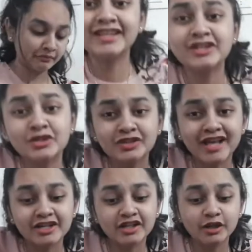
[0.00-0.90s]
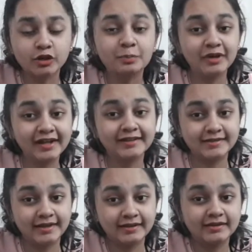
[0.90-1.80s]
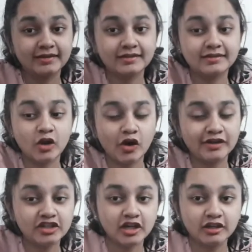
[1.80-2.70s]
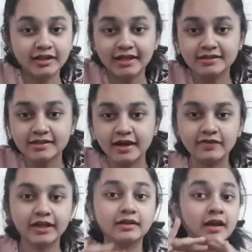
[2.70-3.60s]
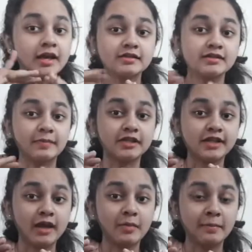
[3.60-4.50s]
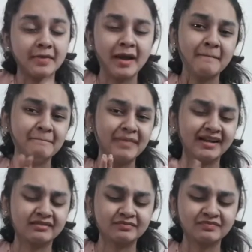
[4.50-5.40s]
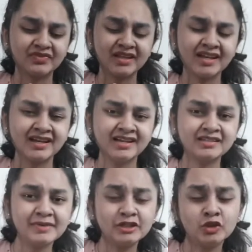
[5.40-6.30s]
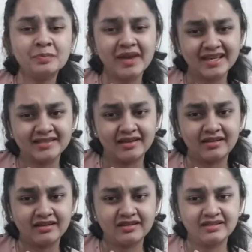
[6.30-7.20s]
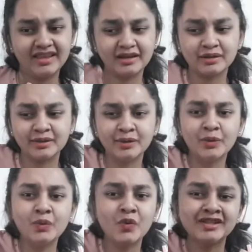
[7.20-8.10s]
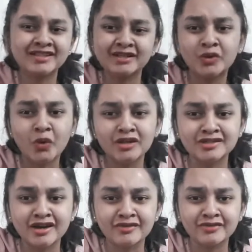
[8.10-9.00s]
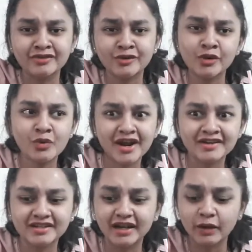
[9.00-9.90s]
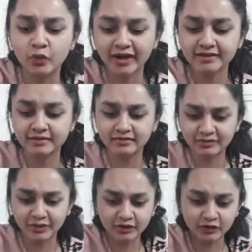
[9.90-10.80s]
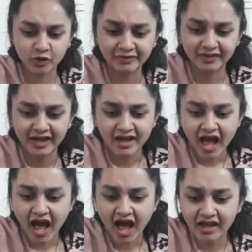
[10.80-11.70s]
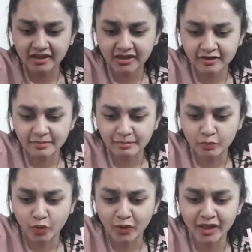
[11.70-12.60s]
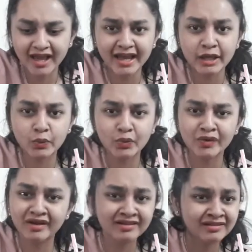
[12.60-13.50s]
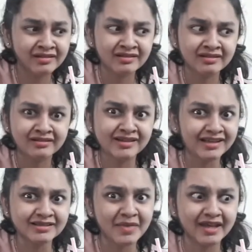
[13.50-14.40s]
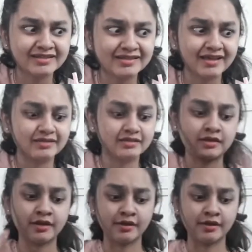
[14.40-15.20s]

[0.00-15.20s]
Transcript: These shoes actually look pretty sick. This orange color laces have like stepless came up, but it's a bit too basic. Like, who wants these gold stuff? Who wears it? And what is it written on top of it? I love Bolai. Doesn't make sense.